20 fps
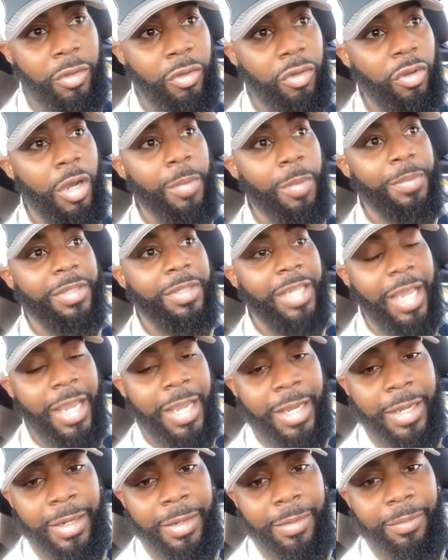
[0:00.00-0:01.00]
you
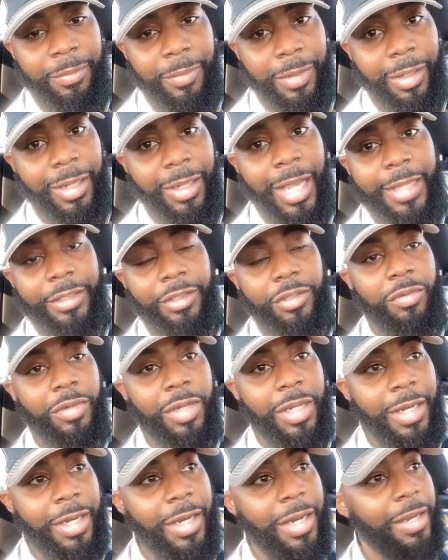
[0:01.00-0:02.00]
obtain the light
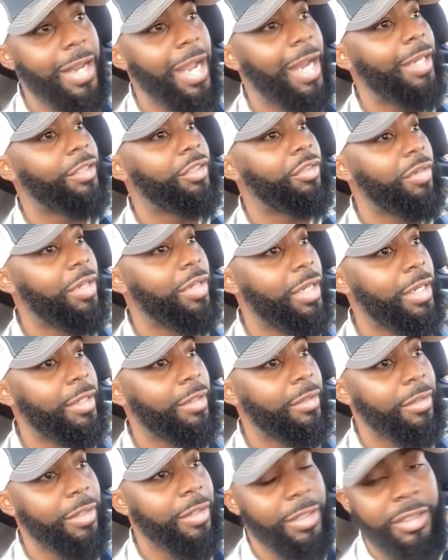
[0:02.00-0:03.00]
you need and the knowledge you
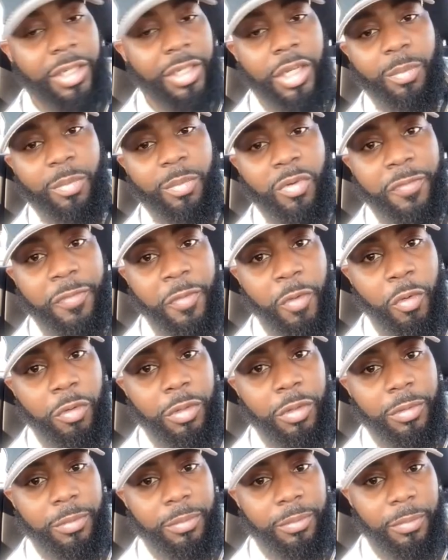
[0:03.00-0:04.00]
need to continue to move
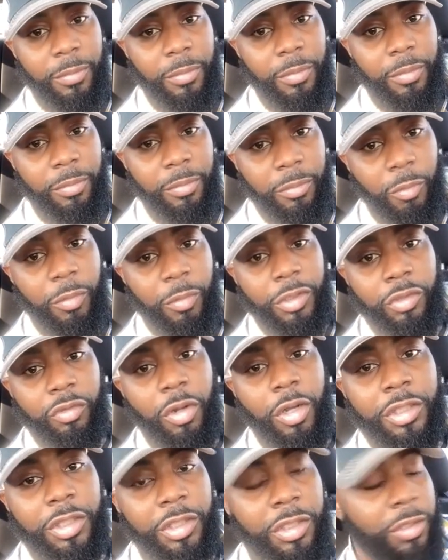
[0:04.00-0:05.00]
forward through
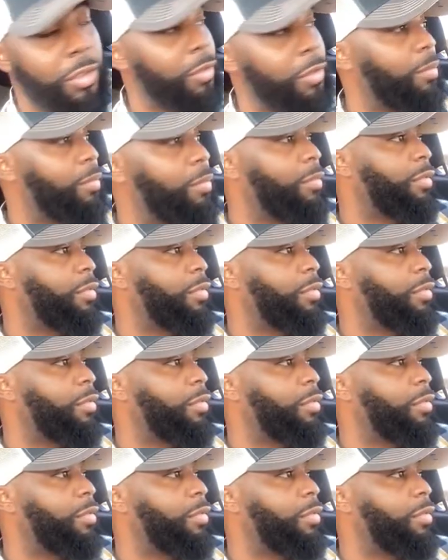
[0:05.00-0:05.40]
instructions.